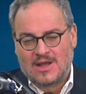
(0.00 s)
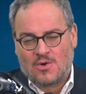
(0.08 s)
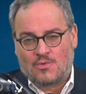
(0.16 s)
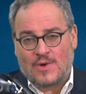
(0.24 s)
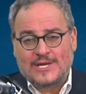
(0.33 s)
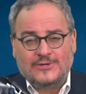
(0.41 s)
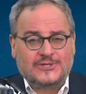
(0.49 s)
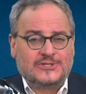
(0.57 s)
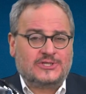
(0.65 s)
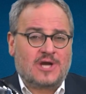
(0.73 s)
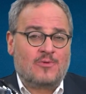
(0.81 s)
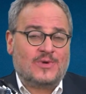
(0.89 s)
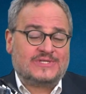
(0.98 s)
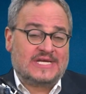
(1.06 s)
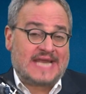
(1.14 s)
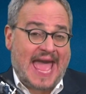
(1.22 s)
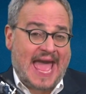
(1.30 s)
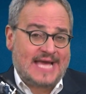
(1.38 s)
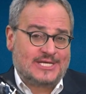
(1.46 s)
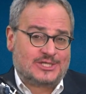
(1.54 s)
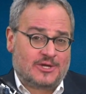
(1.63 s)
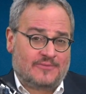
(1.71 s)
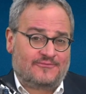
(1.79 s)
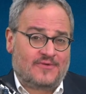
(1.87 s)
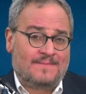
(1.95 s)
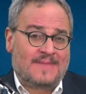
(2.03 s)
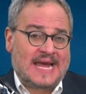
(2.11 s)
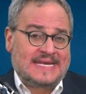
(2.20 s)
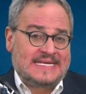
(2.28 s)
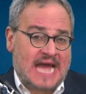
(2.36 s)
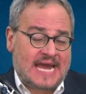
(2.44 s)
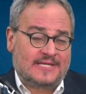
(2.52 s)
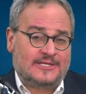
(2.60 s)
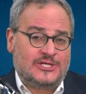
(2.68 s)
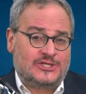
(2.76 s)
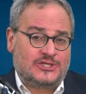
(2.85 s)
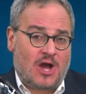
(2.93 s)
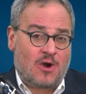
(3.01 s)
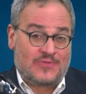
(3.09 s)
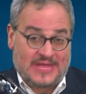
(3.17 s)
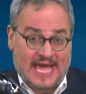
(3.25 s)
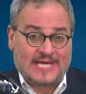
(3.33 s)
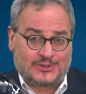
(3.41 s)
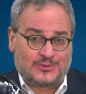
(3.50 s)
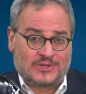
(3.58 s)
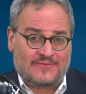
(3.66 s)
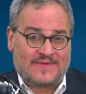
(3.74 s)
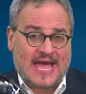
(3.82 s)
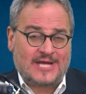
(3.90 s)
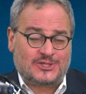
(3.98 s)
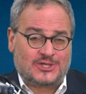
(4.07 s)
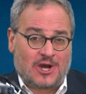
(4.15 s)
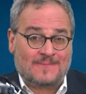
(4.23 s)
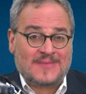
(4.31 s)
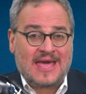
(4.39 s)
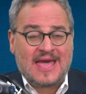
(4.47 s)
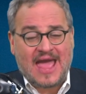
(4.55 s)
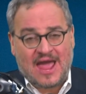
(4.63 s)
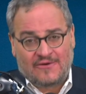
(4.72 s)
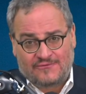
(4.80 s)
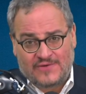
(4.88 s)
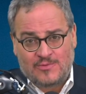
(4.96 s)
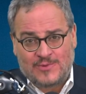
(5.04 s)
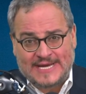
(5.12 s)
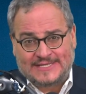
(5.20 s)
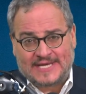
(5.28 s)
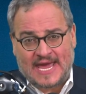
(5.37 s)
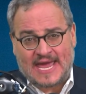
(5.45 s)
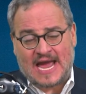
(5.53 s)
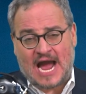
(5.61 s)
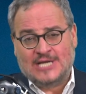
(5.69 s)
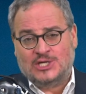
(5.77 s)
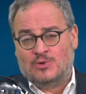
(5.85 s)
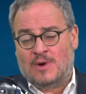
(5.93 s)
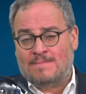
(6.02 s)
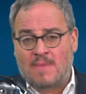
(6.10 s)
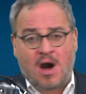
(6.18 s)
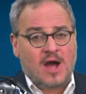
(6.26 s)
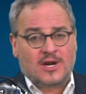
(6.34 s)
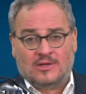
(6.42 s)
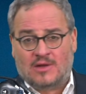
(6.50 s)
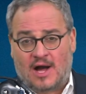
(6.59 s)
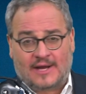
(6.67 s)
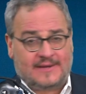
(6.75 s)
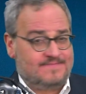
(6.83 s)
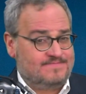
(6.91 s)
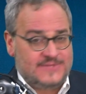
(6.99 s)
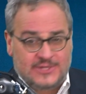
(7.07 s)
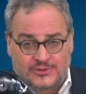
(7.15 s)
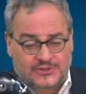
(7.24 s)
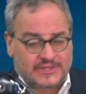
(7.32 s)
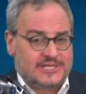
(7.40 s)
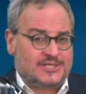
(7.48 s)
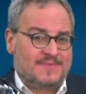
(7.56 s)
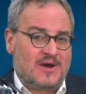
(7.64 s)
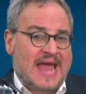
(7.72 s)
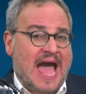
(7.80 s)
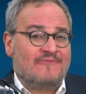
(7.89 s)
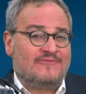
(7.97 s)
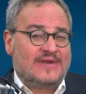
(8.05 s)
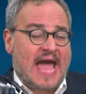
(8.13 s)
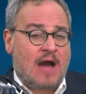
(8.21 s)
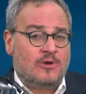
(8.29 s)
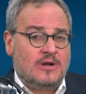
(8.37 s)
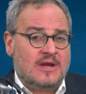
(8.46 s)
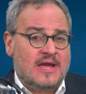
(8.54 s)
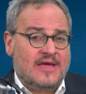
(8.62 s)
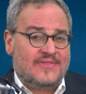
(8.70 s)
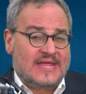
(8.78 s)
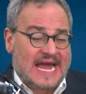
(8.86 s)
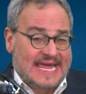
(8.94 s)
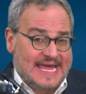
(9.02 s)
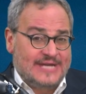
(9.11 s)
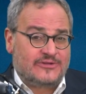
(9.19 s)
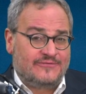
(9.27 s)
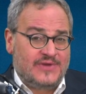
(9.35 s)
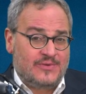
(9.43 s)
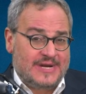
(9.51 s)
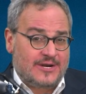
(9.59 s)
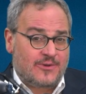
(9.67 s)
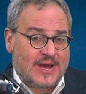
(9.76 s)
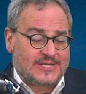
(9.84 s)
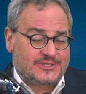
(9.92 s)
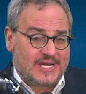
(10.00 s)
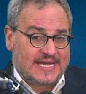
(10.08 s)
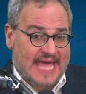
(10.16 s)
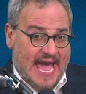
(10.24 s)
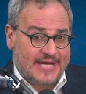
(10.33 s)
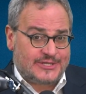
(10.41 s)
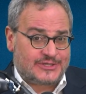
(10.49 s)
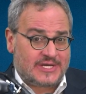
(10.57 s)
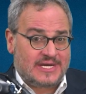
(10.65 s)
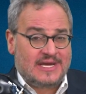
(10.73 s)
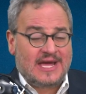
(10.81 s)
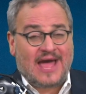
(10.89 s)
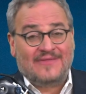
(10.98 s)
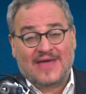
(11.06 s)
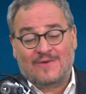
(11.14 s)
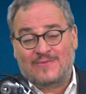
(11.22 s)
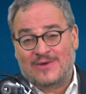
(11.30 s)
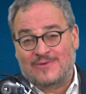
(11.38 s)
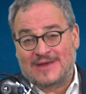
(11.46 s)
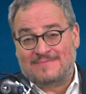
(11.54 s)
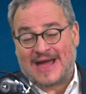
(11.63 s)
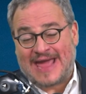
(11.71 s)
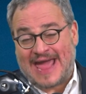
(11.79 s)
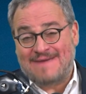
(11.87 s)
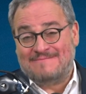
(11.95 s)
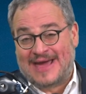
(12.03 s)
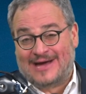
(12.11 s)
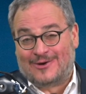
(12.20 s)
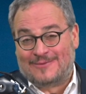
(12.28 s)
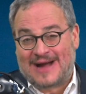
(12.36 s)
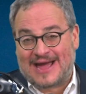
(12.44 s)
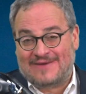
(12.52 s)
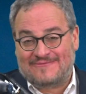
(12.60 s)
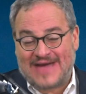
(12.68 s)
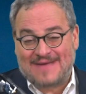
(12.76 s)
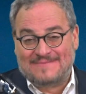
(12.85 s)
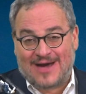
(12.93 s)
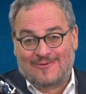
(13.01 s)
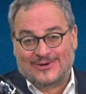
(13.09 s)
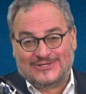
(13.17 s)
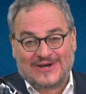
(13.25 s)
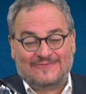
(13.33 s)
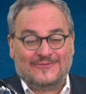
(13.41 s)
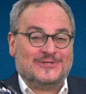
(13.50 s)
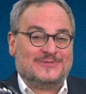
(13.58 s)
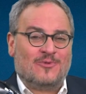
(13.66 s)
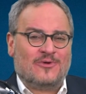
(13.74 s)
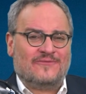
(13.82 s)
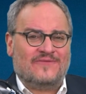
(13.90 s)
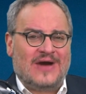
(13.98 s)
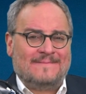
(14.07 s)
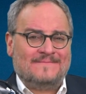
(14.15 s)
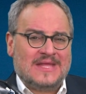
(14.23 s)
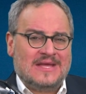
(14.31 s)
What you just saw was an excerpt from my nightly show, The Ezra Levant Show. Every weekday I do a monologue. Usually it's about half an hour. Then I interview an interesting guest, and then we read my hate mail or my fan mail, whichever is more fun.